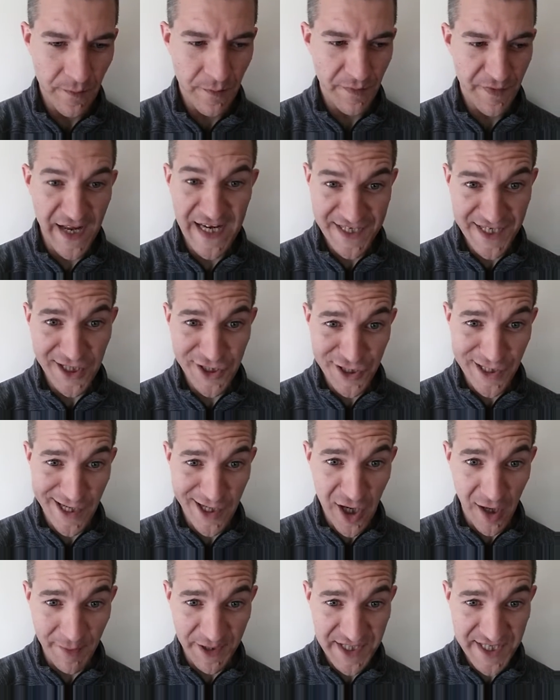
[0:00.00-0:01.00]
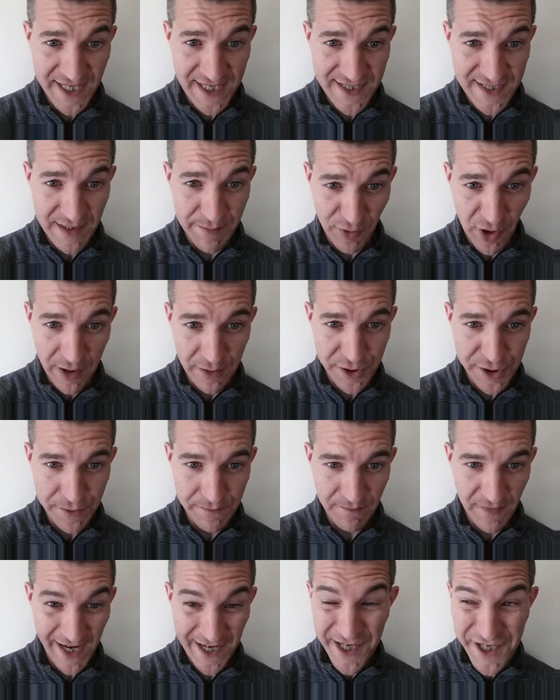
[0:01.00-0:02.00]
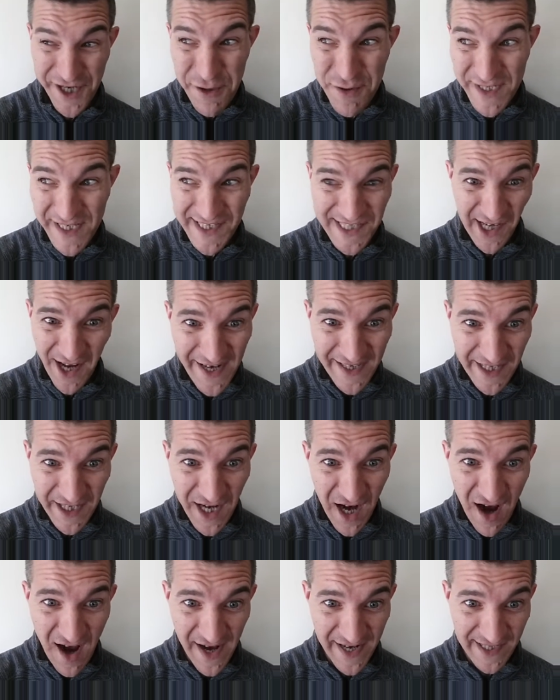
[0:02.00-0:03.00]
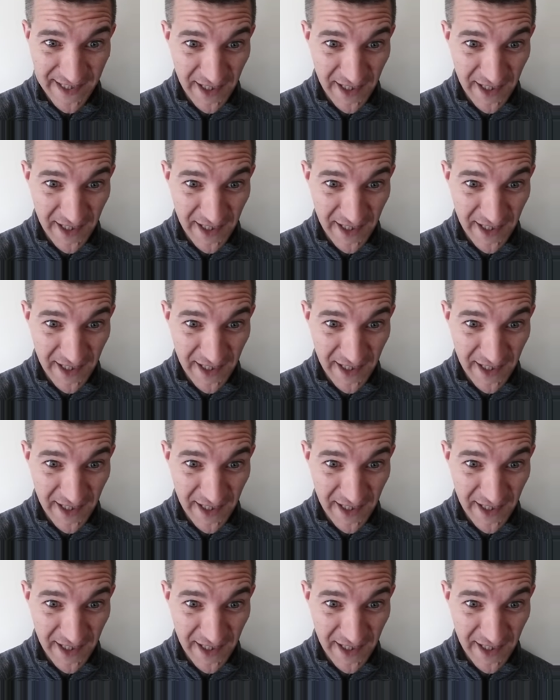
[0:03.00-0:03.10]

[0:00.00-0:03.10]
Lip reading: That's actually a common sense approach. And I don't dislike the guy.